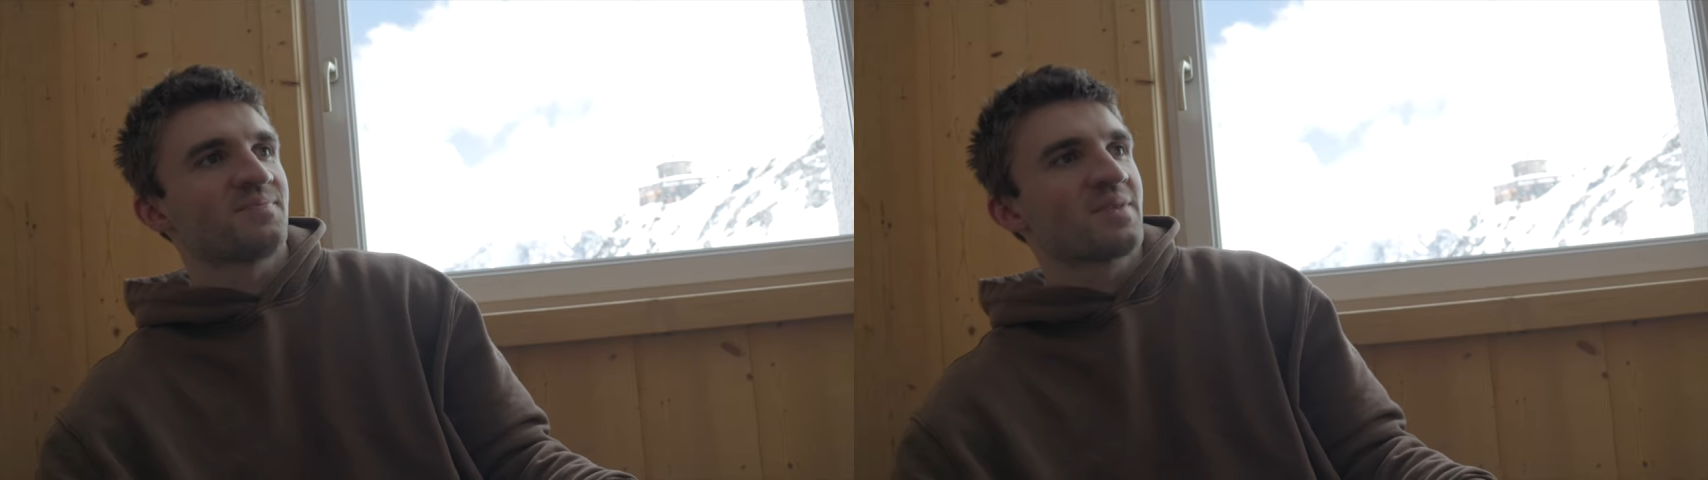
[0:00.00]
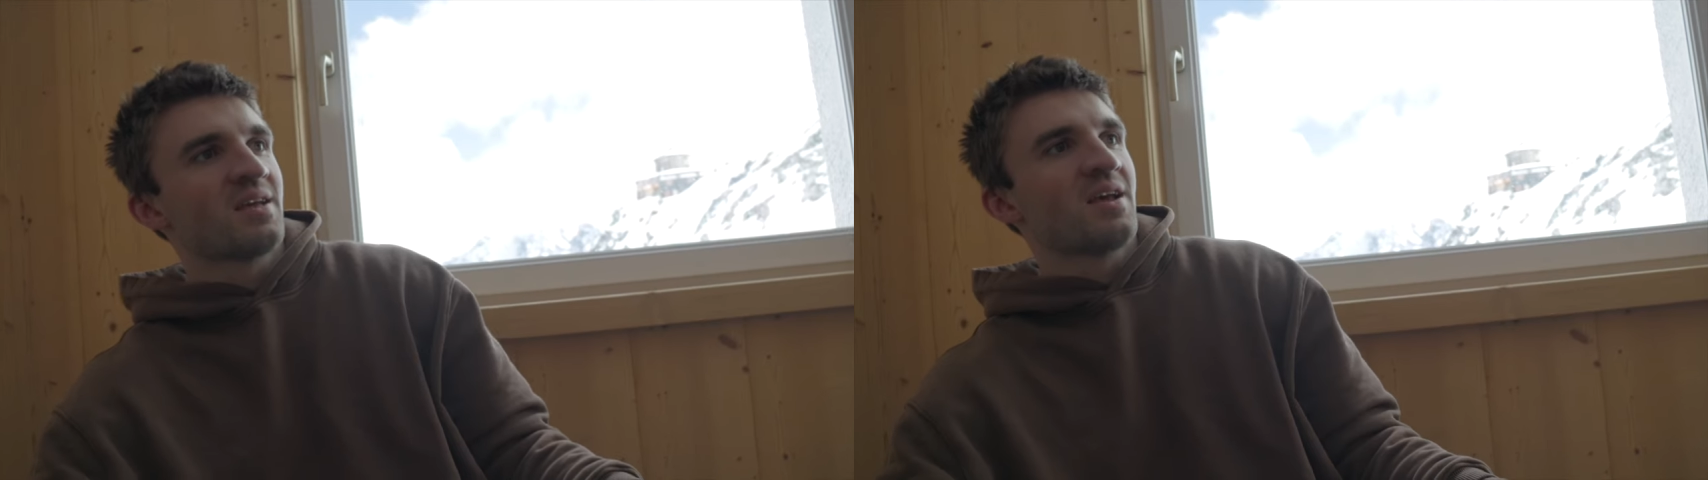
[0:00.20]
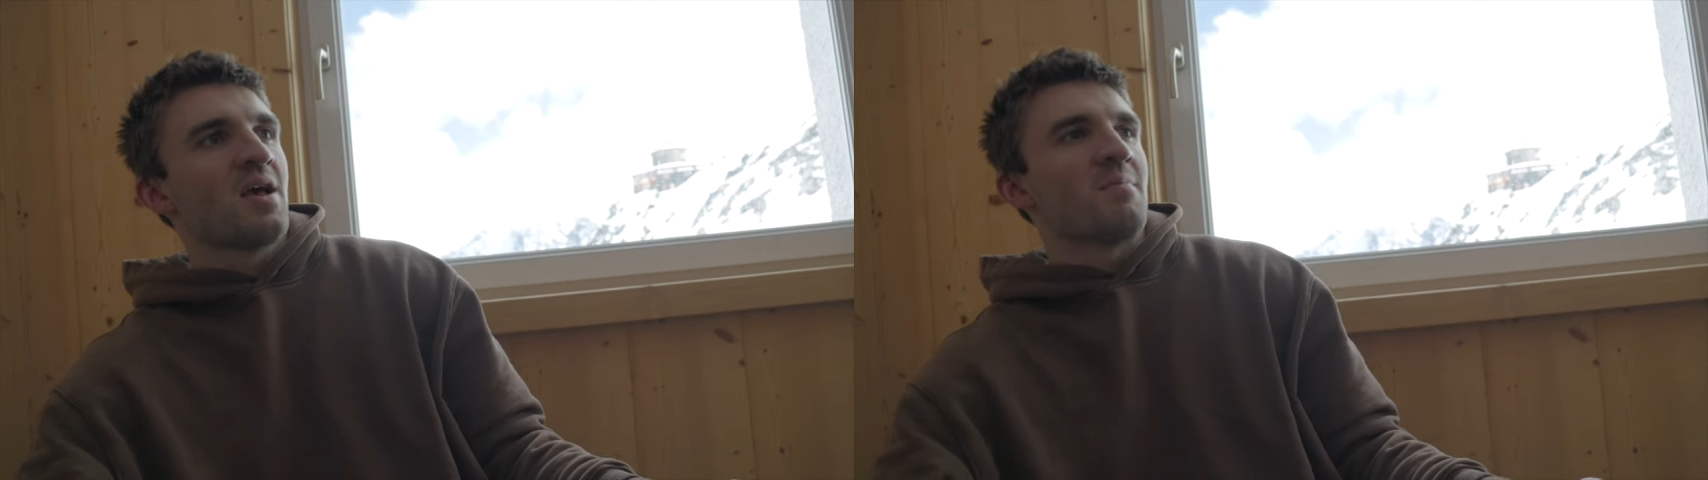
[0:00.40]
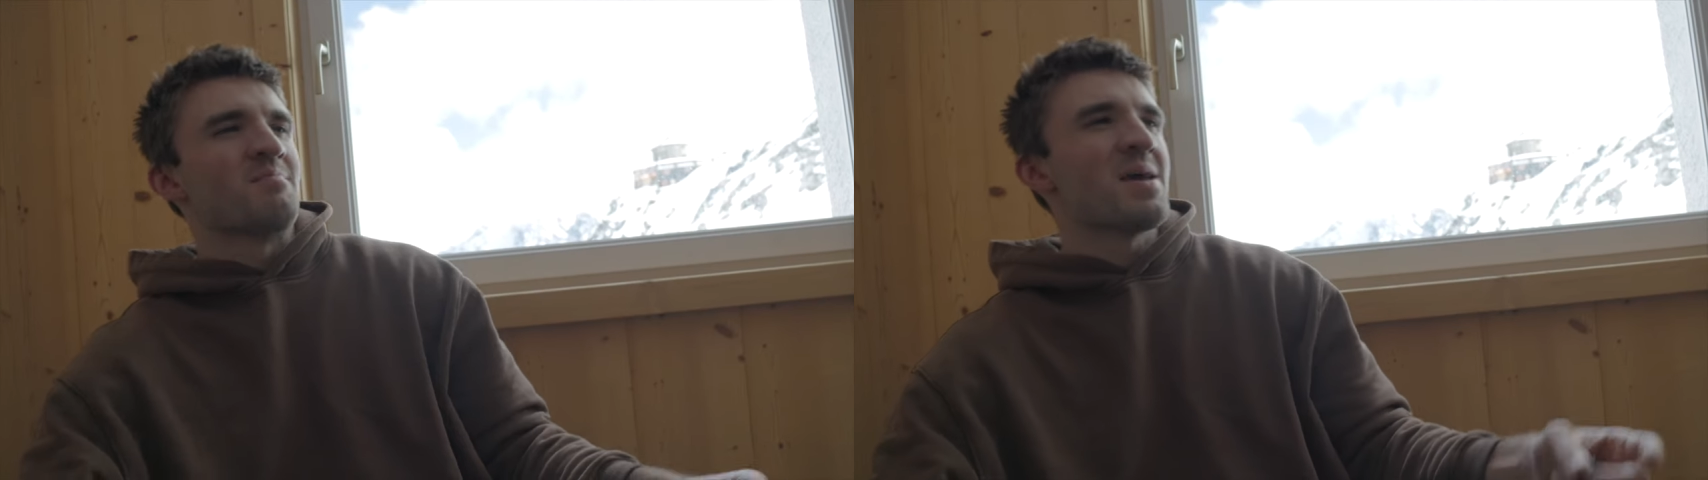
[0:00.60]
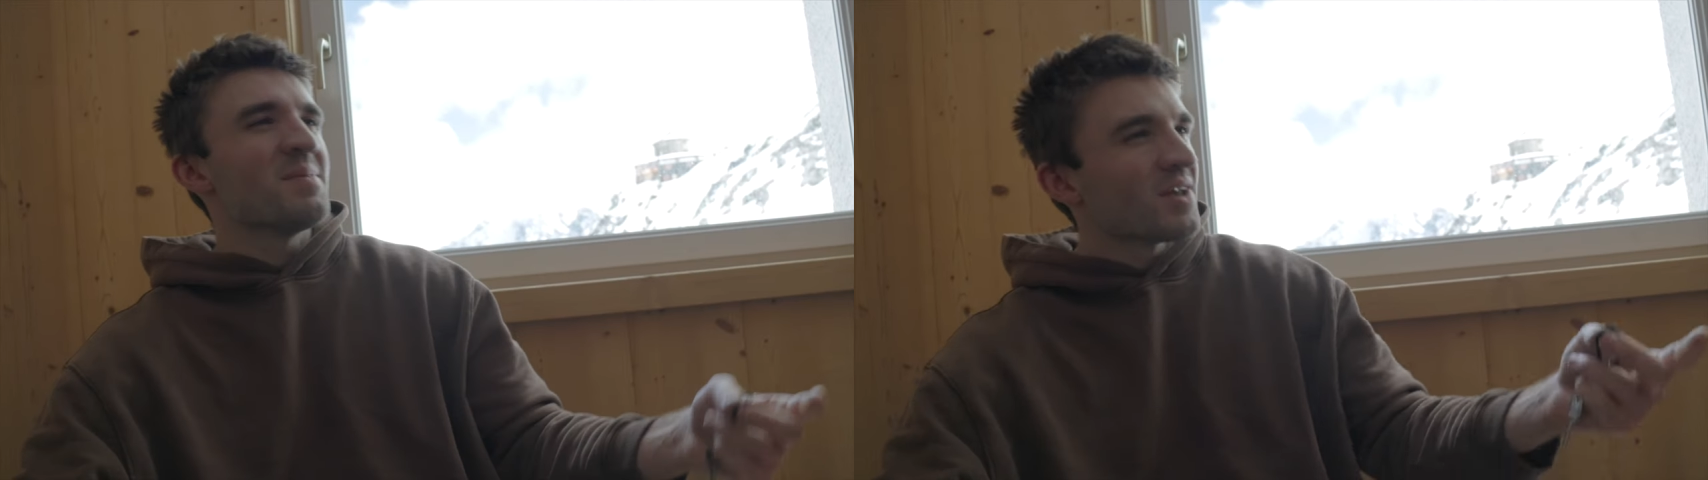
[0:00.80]
would be quite
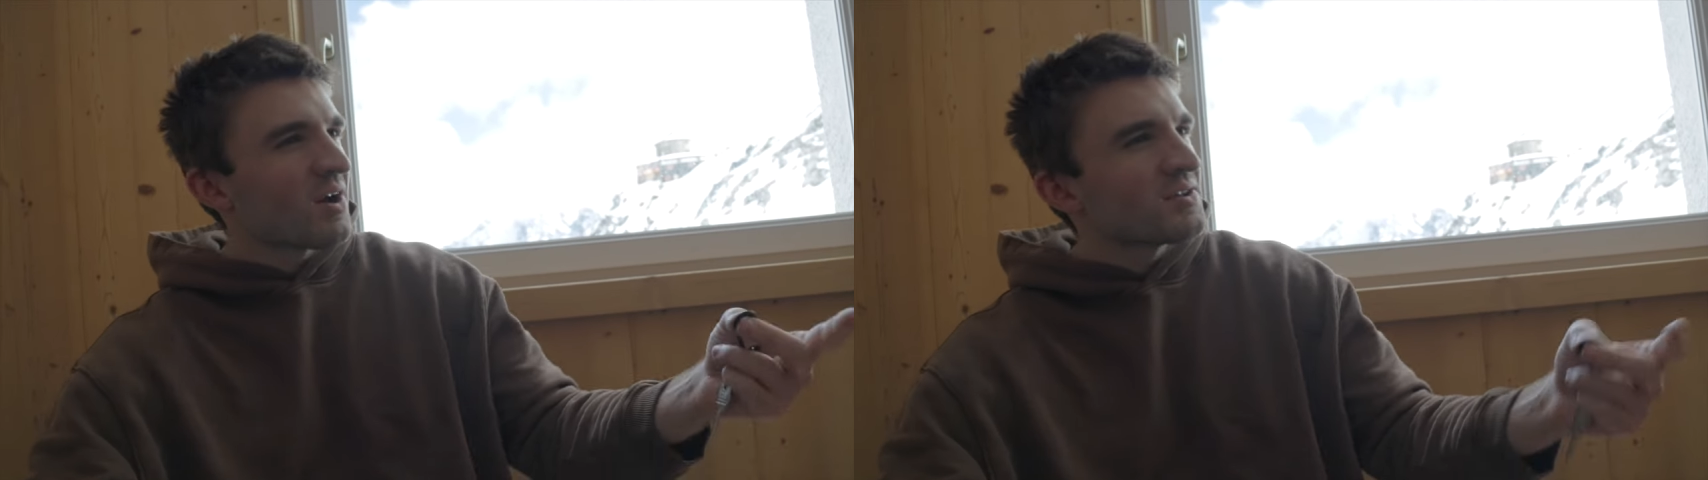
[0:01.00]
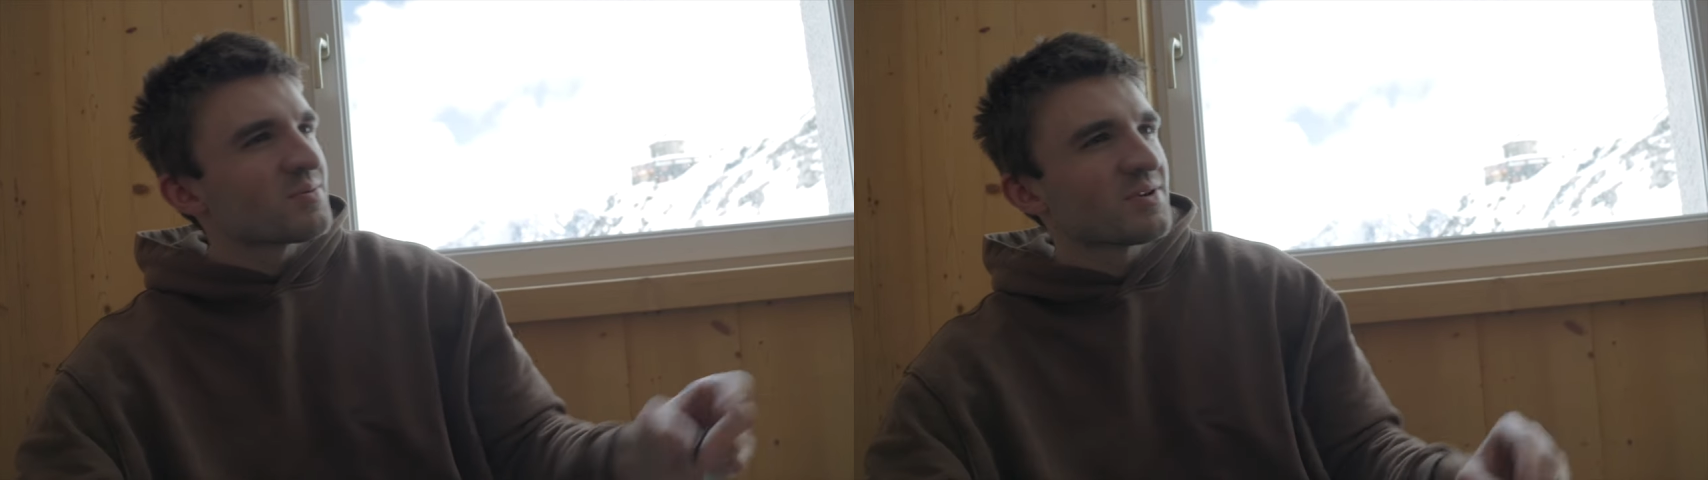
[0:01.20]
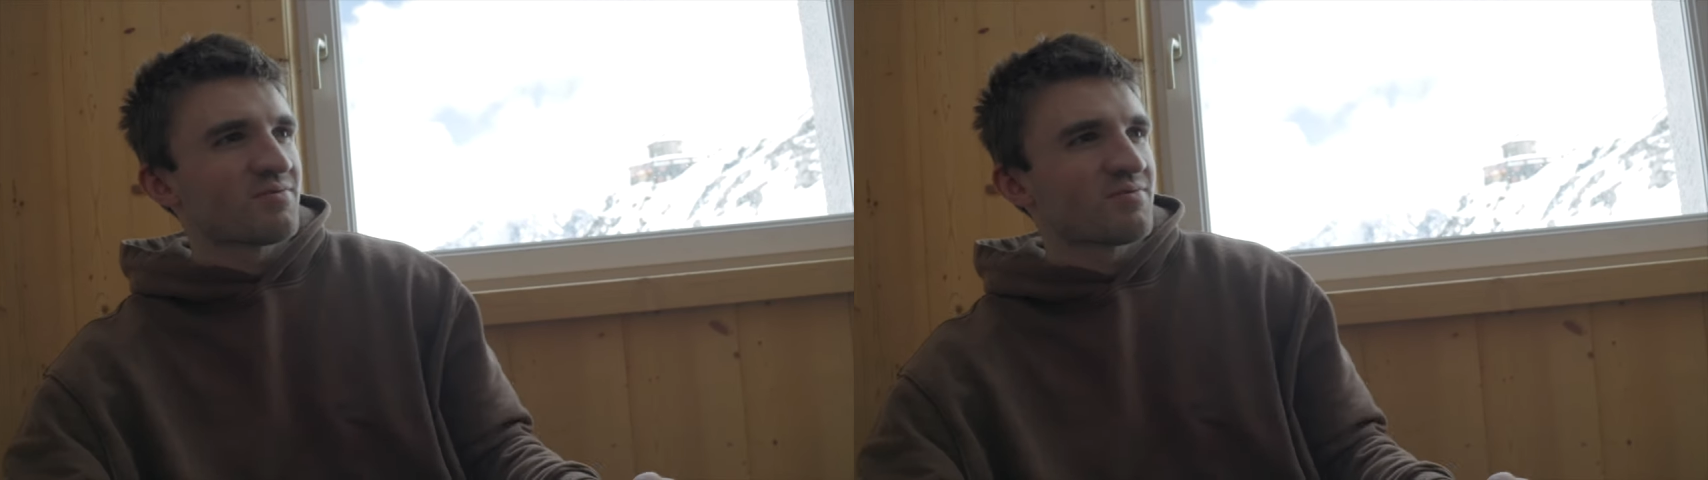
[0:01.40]
distracting. Maybe the hunter